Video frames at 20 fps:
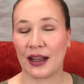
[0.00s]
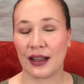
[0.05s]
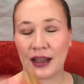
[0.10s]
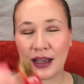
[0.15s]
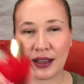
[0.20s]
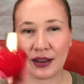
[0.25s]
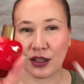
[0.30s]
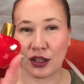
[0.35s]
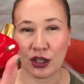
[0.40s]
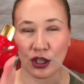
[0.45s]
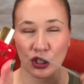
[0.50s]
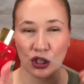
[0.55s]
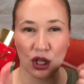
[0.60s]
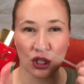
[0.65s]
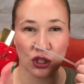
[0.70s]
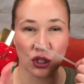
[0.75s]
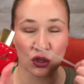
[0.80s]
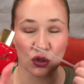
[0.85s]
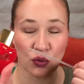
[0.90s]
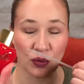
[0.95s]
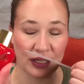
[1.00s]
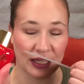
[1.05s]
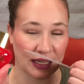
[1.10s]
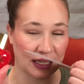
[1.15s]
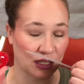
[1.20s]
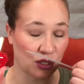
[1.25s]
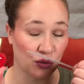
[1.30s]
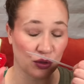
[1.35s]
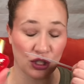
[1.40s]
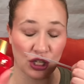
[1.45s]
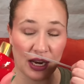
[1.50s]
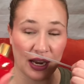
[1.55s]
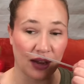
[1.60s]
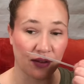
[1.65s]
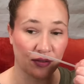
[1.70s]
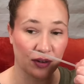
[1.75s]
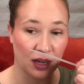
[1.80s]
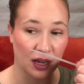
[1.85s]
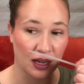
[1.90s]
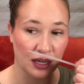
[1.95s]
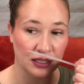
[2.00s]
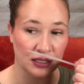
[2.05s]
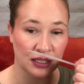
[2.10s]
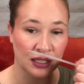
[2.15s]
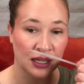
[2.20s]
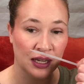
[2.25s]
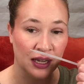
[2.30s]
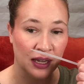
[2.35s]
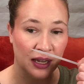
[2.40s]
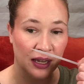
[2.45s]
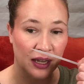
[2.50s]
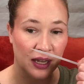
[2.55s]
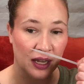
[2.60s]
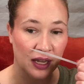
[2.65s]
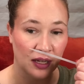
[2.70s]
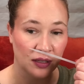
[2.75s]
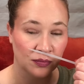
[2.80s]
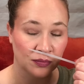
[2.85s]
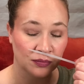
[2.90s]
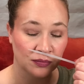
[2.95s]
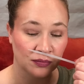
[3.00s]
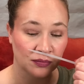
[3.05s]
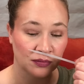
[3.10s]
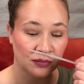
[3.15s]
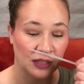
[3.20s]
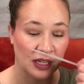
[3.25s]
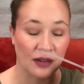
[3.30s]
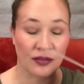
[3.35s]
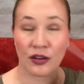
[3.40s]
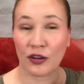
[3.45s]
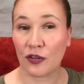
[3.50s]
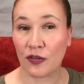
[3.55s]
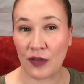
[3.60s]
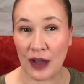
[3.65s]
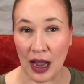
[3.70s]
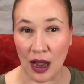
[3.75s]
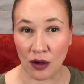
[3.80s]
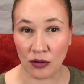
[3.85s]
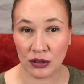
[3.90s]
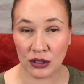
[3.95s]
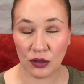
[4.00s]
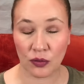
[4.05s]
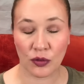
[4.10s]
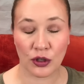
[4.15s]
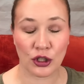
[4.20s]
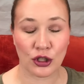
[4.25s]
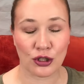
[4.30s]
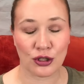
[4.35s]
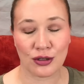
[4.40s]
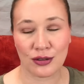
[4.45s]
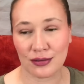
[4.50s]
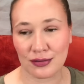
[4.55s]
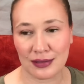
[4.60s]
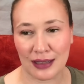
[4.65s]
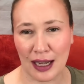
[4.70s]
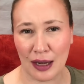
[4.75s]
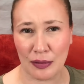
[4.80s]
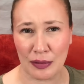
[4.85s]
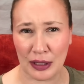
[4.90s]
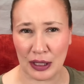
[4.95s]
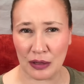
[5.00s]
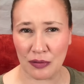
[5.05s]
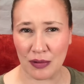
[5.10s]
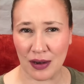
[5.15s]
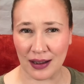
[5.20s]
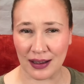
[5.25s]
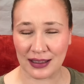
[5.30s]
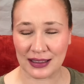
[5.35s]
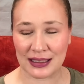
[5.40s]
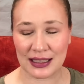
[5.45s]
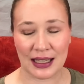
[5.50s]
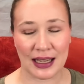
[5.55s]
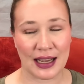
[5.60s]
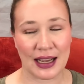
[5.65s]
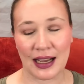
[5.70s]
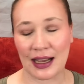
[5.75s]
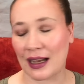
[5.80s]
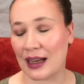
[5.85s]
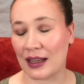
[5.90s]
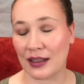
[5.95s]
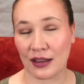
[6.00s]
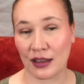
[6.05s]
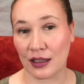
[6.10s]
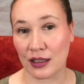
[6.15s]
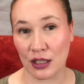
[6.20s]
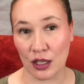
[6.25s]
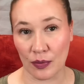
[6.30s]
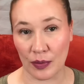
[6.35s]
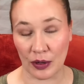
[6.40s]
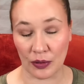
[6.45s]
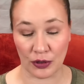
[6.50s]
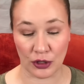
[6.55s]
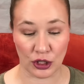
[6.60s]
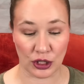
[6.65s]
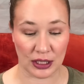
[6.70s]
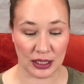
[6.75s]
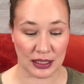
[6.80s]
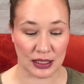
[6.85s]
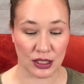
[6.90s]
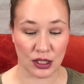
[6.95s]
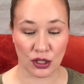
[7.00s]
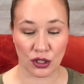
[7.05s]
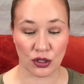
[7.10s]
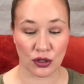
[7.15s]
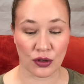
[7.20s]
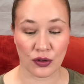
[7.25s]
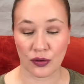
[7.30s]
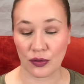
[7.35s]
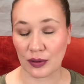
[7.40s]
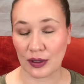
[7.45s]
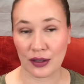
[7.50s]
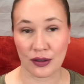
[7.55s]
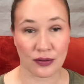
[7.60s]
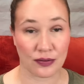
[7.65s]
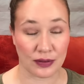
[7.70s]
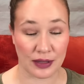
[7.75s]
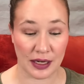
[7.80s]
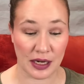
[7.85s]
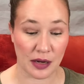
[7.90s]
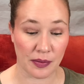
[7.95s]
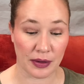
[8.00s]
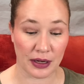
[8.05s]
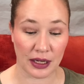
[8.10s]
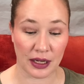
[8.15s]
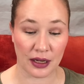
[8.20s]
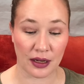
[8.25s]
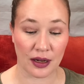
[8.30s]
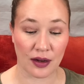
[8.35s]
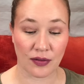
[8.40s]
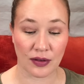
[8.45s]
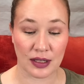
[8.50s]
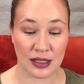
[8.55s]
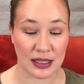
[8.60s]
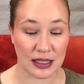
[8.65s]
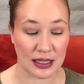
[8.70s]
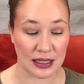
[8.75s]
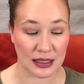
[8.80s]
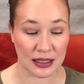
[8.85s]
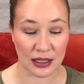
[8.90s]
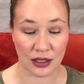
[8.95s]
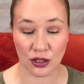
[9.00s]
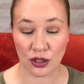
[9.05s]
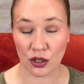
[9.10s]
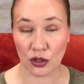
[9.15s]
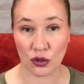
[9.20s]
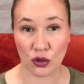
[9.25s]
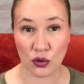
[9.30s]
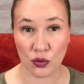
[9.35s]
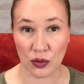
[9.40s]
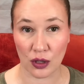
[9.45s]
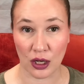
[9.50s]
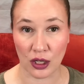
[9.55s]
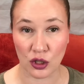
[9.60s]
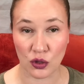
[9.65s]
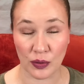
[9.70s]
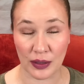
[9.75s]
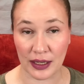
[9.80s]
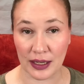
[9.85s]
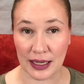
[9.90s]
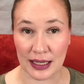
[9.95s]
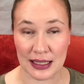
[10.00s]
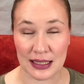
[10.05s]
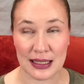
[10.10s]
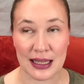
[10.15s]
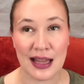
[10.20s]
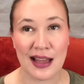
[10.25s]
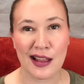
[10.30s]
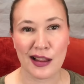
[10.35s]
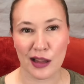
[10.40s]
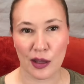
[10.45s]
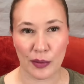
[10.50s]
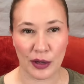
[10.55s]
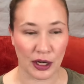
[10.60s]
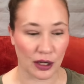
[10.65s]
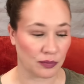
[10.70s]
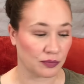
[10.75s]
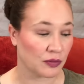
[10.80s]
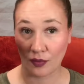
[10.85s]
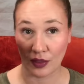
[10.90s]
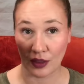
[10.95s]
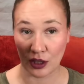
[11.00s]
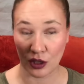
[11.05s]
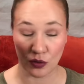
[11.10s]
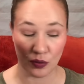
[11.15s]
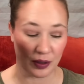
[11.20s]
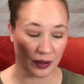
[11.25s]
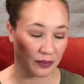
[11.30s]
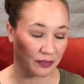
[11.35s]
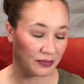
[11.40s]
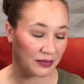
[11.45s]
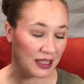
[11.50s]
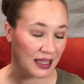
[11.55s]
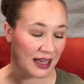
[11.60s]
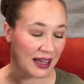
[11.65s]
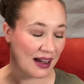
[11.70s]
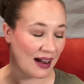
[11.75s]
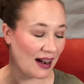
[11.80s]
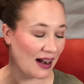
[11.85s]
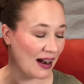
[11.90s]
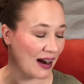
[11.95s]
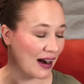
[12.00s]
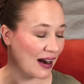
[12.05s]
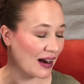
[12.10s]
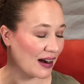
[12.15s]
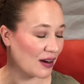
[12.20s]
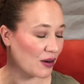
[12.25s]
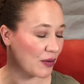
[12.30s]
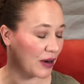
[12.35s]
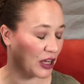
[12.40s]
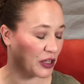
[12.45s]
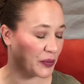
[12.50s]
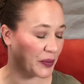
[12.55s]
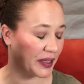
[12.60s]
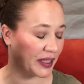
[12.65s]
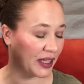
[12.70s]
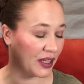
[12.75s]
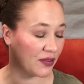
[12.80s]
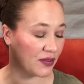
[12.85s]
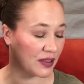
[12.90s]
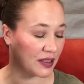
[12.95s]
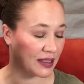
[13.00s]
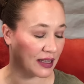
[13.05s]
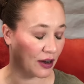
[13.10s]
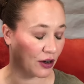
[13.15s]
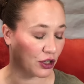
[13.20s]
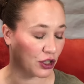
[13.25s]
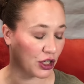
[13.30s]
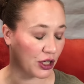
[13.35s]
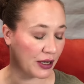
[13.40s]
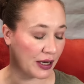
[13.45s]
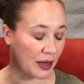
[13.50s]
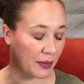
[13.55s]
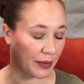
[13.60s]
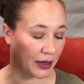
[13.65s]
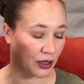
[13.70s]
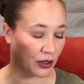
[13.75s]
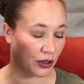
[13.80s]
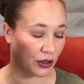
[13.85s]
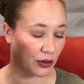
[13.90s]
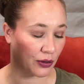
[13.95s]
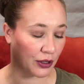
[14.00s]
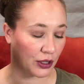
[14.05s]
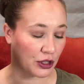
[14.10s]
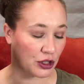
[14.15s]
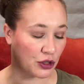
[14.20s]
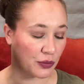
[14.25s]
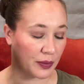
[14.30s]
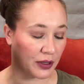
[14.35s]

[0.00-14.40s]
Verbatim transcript: And then there's also Sweet Kiss, which I have not ever found, which I really want. It's on my wish list. So if anybody ever sees a, so, a Sweet Kiss, let me know. This one are raspberry leaf, sour cherry, and mandarin orange.